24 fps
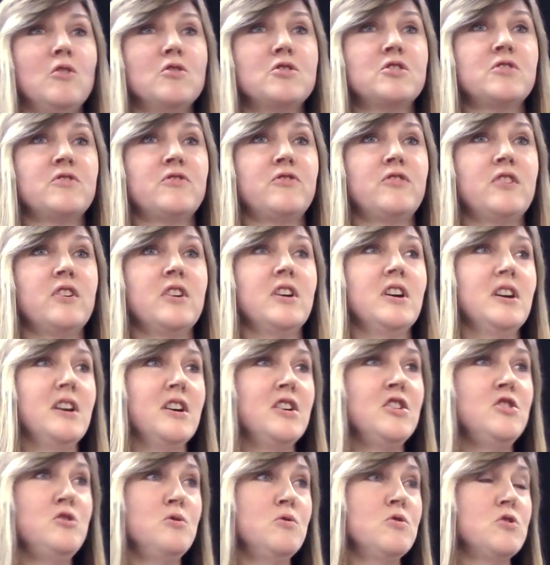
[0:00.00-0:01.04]
lots of the
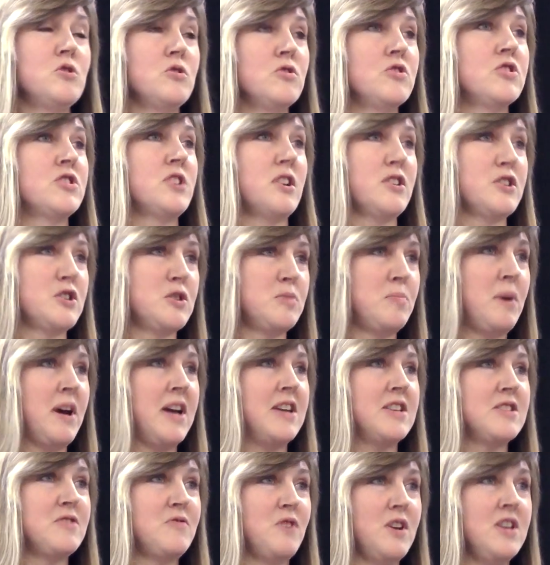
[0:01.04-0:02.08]
usual
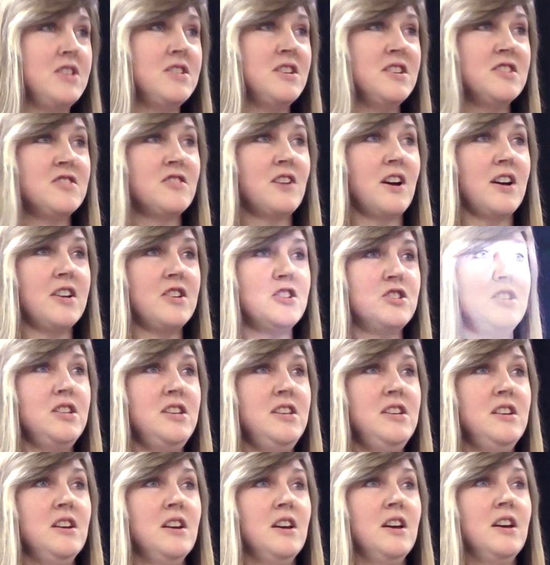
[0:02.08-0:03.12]
suspect spaces that I
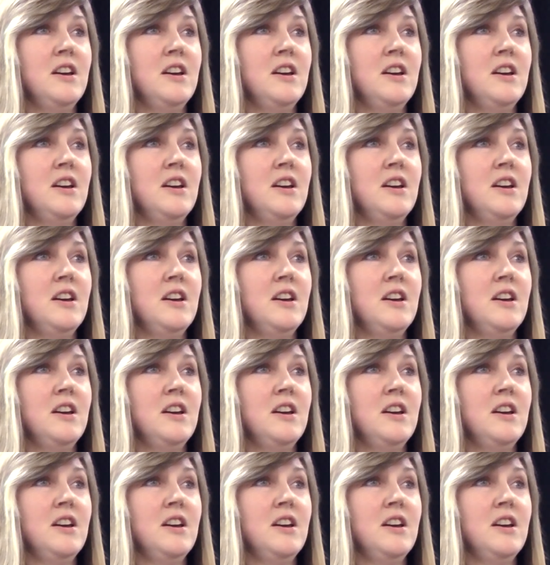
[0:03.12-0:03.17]
see